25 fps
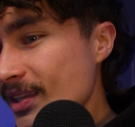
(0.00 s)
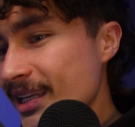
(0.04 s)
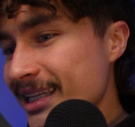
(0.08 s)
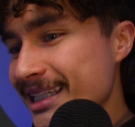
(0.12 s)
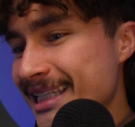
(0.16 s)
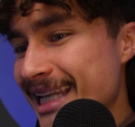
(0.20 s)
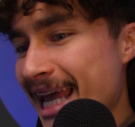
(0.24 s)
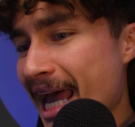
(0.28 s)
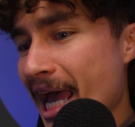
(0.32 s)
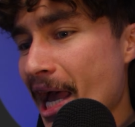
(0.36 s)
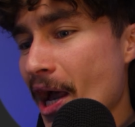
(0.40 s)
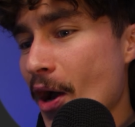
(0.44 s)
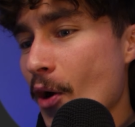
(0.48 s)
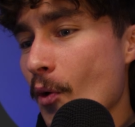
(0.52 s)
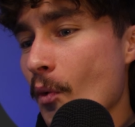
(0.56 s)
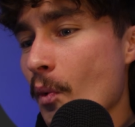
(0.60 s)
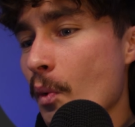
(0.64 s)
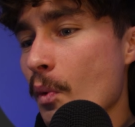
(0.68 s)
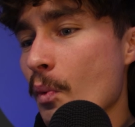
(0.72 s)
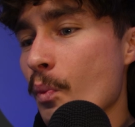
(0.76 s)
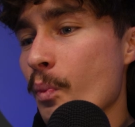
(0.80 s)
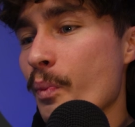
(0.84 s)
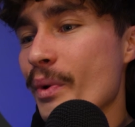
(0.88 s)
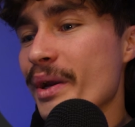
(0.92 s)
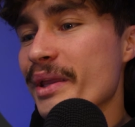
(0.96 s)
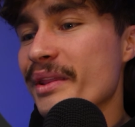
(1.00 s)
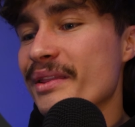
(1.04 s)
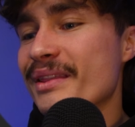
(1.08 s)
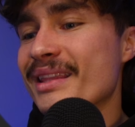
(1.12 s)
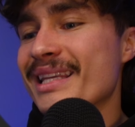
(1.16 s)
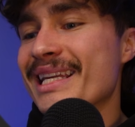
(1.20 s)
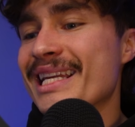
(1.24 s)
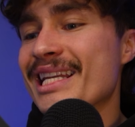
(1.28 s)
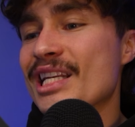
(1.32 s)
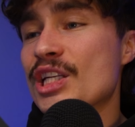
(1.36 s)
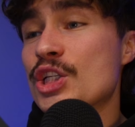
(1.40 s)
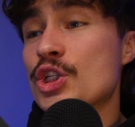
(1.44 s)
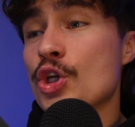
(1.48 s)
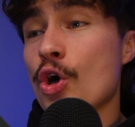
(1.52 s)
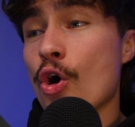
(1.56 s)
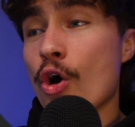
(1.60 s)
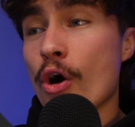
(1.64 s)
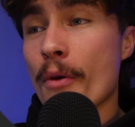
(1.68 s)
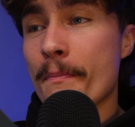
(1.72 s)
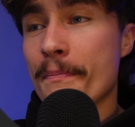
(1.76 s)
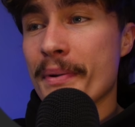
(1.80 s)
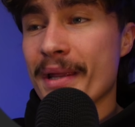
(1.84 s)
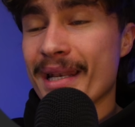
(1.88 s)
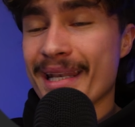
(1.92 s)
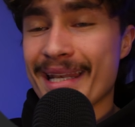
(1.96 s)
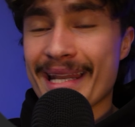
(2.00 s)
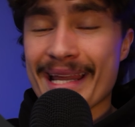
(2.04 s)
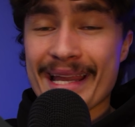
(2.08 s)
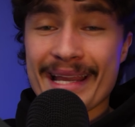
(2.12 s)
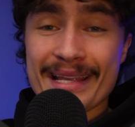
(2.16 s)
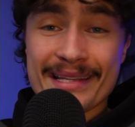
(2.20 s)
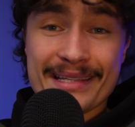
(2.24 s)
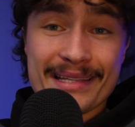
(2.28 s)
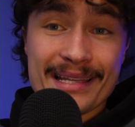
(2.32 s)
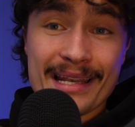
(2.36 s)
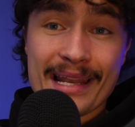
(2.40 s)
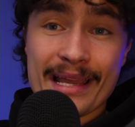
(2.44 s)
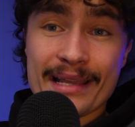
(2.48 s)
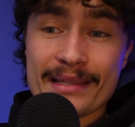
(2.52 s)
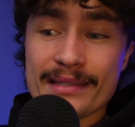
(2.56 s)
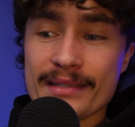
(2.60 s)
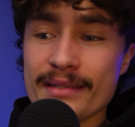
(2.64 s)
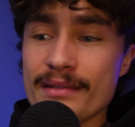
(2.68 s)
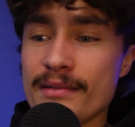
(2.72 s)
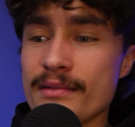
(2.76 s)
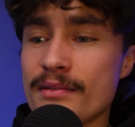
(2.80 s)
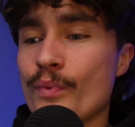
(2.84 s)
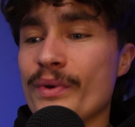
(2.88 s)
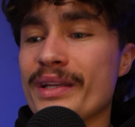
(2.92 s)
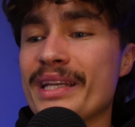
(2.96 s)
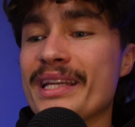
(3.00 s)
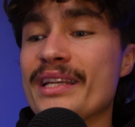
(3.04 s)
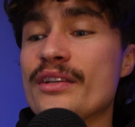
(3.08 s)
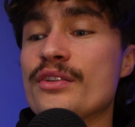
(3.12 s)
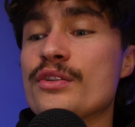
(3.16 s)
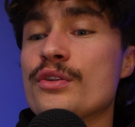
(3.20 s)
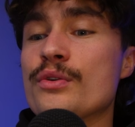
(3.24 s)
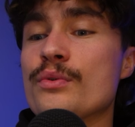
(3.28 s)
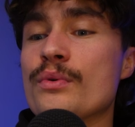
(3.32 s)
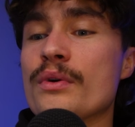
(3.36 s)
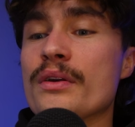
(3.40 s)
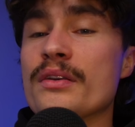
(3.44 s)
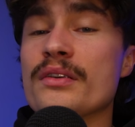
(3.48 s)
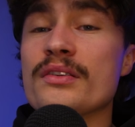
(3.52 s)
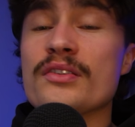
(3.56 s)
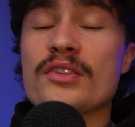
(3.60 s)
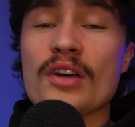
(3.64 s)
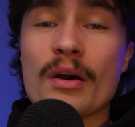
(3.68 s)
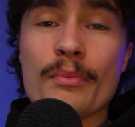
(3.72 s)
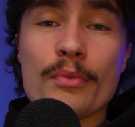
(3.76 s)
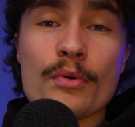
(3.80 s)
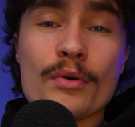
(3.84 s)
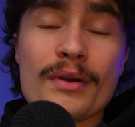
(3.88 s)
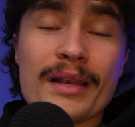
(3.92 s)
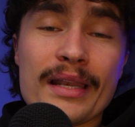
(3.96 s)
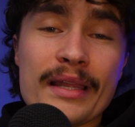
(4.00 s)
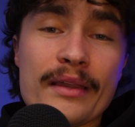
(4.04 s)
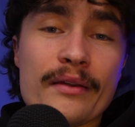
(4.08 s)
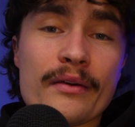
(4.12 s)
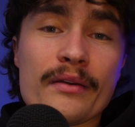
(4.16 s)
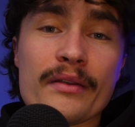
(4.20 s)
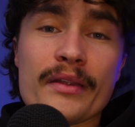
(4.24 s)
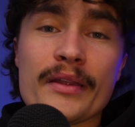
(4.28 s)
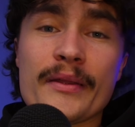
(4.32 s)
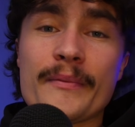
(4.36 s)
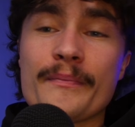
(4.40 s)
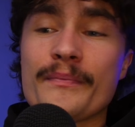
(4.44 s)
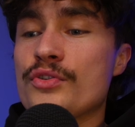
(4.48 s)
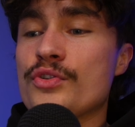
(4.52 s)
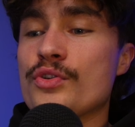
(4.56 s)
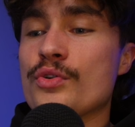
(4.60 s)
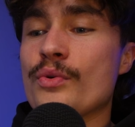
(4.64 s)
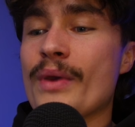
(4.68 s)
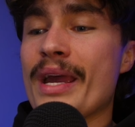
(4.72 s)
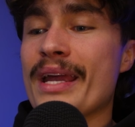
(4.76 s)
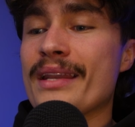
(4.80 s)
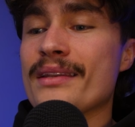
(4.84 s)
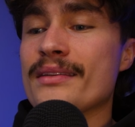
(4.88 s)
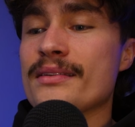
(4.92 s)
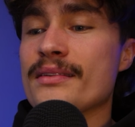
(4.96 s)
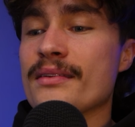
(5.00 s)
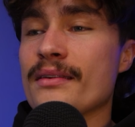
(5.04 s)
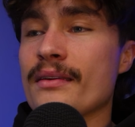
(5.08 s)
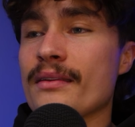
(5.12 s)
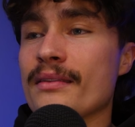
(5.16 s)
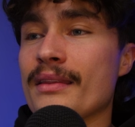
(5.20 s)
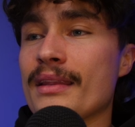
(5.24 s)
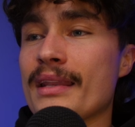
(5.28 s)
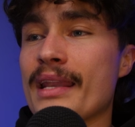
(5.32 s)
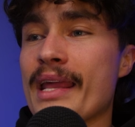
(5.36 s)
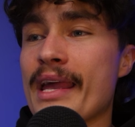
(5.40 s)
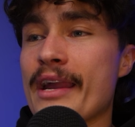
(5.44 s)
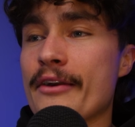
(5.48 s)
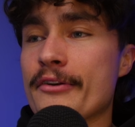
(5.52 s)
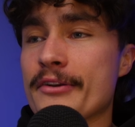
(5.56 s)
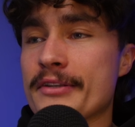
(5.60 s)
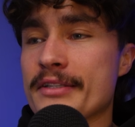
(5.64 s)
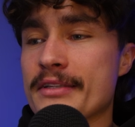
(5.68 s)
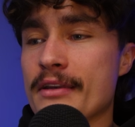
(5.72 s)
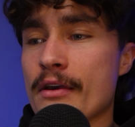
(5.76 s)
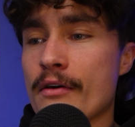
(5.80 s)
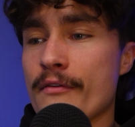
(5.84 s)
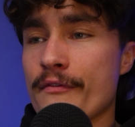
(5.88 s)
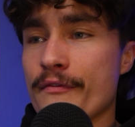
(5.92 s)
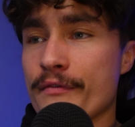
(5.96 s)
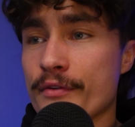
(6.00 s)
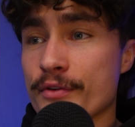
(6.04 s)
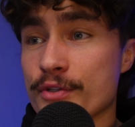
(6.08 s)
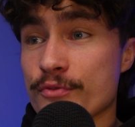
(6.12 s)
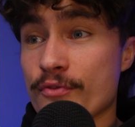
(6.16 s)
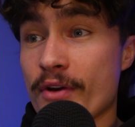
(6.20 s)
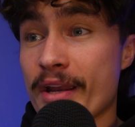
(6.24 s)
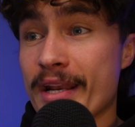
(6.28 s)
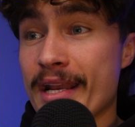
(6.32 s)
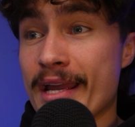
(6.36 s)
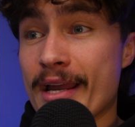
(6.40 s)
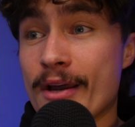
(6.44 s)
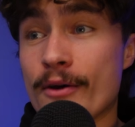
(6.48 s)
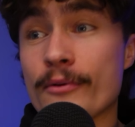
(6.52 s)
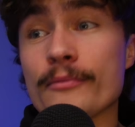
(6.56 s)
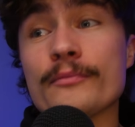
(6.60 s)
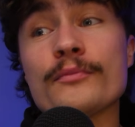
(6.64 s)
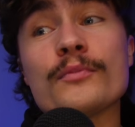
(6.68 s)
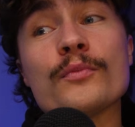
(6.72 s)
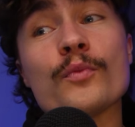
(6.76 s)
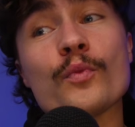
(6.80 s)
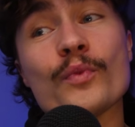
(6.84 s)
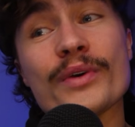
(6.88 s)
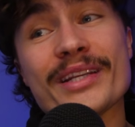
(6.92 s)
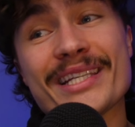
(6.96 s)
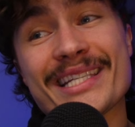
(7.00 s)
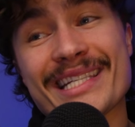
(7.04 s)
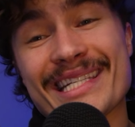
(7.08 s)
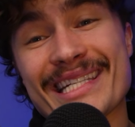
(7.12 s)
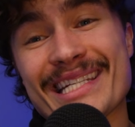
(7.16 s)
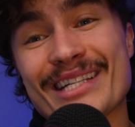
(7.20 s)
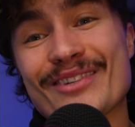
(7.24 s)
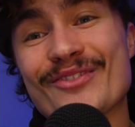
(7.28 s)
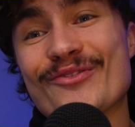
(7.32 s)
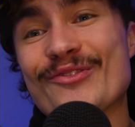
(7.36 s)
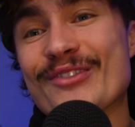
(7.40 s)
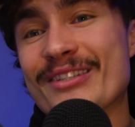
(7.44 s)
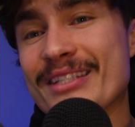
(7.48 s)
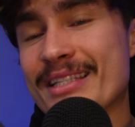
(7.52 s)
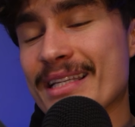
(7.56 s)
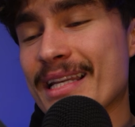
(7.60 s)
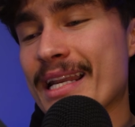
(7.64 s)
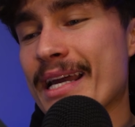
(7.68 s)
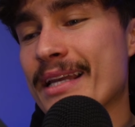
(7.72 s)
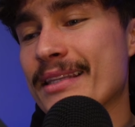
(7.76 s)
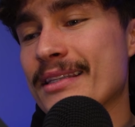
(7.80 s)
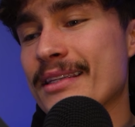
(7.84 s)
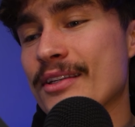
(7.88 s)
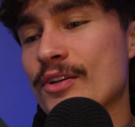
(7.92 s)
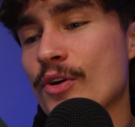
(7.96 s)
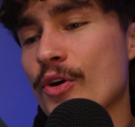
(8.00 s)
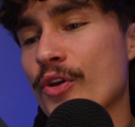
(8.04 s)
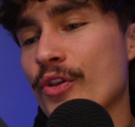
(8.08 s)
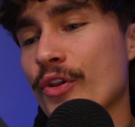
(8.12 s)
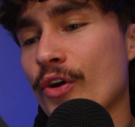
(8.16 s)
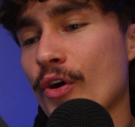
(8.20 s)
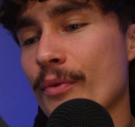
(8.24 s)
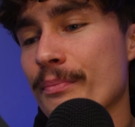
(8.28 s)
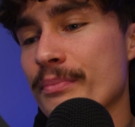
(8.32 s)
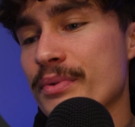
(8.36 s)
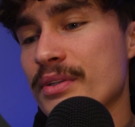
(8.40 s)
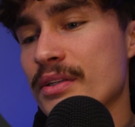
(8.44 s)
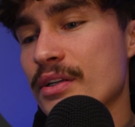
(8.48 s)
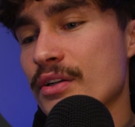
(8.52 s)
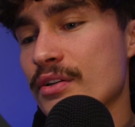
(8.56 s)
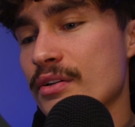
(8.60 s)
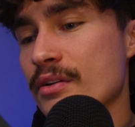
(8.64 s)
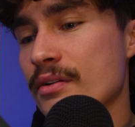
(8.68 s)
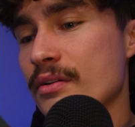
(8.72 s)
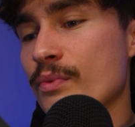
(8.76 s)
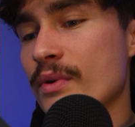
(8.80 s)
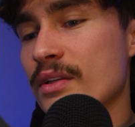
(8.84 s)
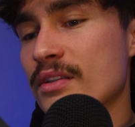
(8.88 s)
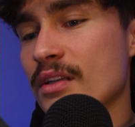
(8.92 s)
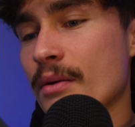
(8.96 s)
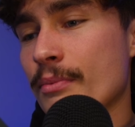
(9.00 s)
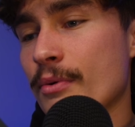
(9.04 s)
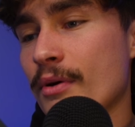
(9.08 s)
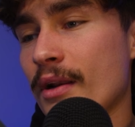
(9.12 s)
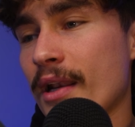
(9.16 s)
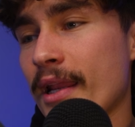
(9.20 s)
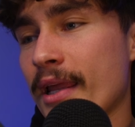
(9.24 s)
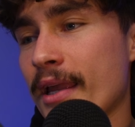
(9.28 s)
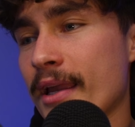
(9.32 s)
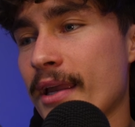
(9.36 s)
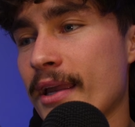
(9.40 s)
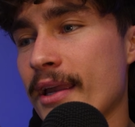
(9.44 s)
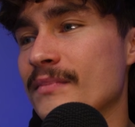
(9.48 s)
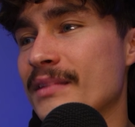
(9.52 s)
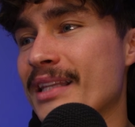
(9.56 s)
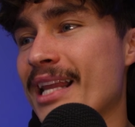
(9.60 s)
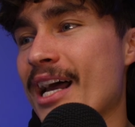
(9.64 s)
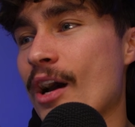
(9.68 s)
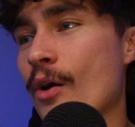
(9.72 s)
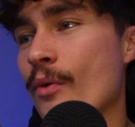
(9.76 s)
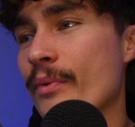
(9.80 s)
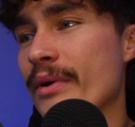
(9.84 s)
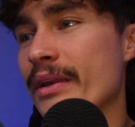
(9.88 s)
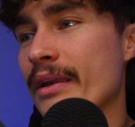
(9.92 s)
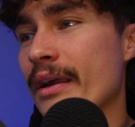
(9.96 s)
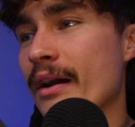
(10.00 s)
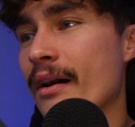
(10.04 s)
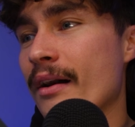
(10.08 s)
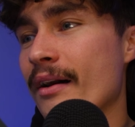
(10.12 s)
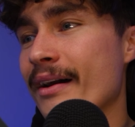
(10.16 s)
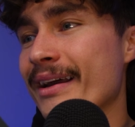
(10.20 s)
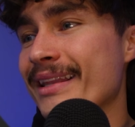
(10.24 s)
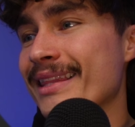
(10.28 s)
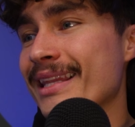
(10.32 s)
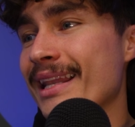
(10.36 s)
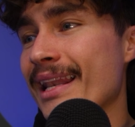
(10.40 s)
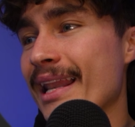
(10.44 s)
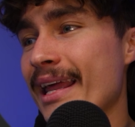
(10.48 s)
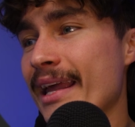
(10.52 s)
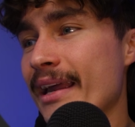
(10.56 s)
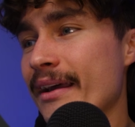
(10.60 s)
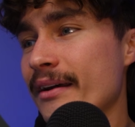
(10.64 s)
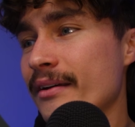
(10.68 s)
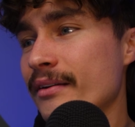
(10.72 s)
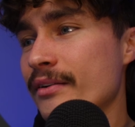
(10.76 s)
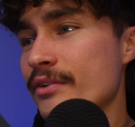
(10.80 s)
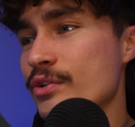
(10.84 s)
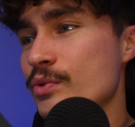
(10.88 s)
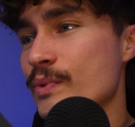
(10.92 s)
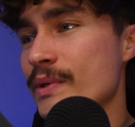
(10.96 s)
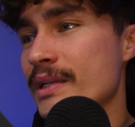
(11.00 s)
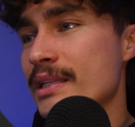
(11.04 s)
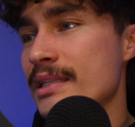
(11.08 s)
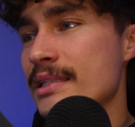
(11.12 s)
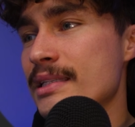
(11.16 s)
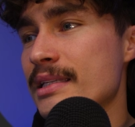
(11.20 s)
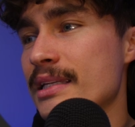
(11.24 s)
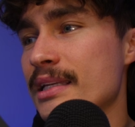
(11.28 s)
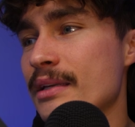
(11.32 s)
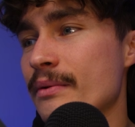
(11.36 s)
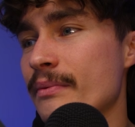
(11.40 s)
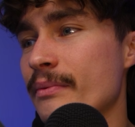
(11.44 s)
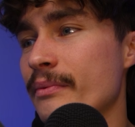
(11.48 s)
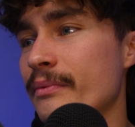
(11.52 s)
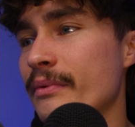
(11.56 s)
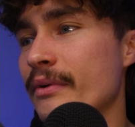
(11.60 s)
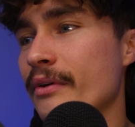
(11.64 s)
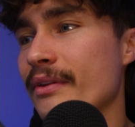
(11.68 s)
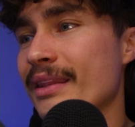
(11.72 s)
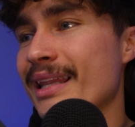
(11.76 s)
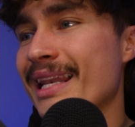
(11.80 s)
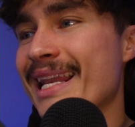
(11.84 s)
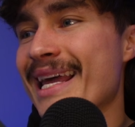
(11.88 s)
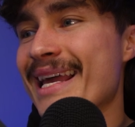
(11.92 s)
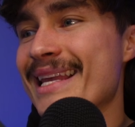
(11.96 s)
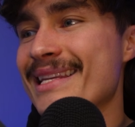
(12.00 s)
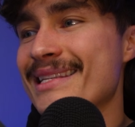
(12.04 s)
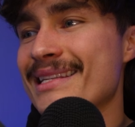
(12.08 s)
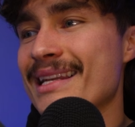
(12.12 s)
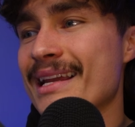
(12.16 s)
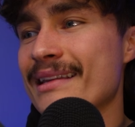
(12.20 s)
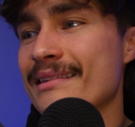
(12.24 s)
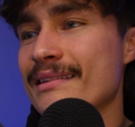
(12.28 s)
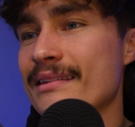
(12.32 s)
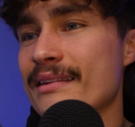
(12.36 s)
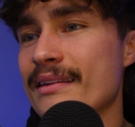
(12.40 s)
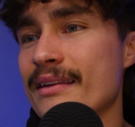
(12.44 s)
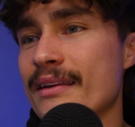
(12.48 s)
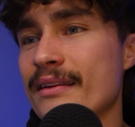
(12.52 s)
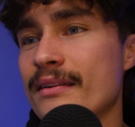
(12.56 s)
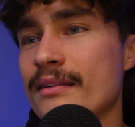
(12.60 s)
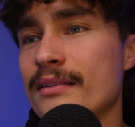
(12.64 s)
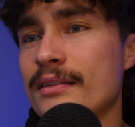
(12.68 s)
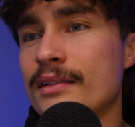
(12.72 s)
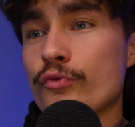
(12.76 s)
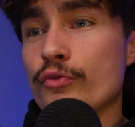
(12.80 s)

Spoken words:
Now with the top layer selected, we need to double click on it to enter the layer itself. Because right now we're still selected on the composition. We double click, now we are in the layer because we can see we've got the layer selected here.